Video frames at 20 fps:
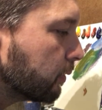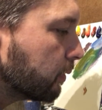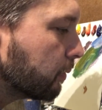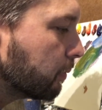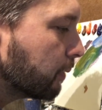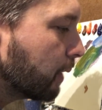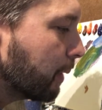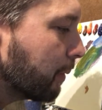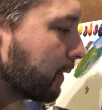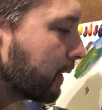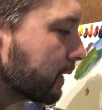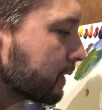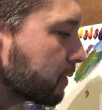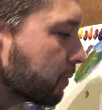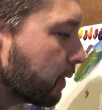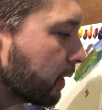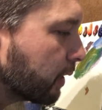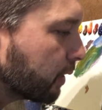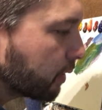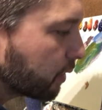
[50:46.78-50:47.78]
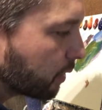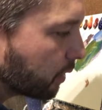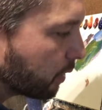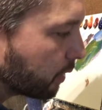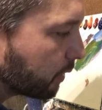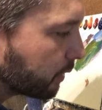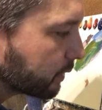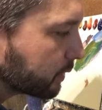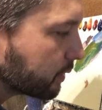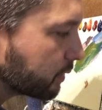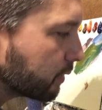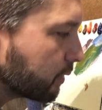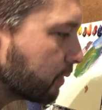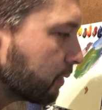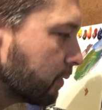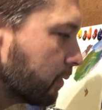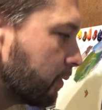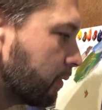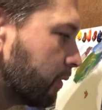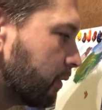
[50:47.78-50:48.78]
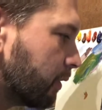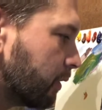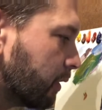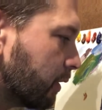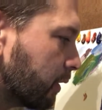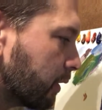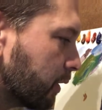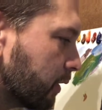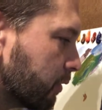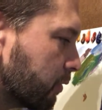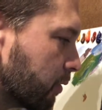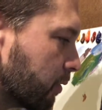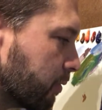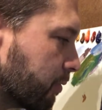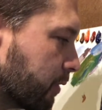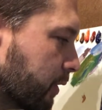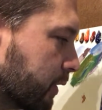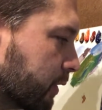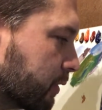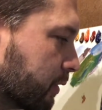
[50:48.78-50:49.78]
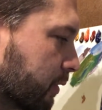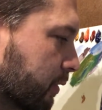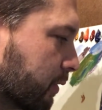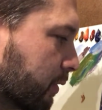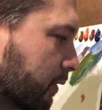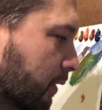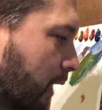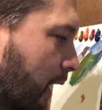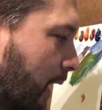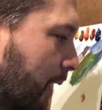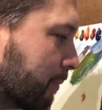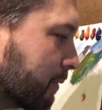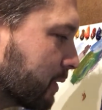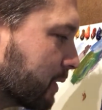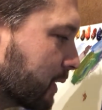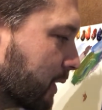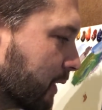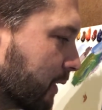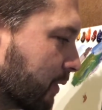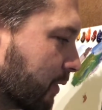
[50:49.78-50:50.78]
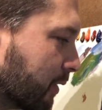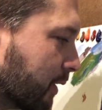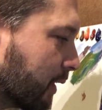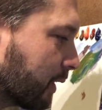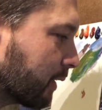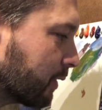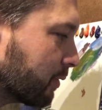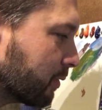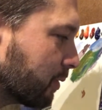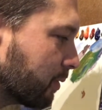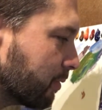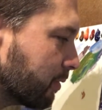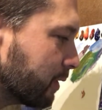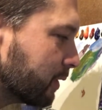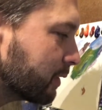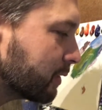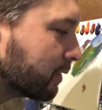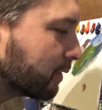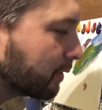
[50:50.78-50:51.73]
Maybe that's why artists are control freaks. I'm just kidding, they're not control freaks.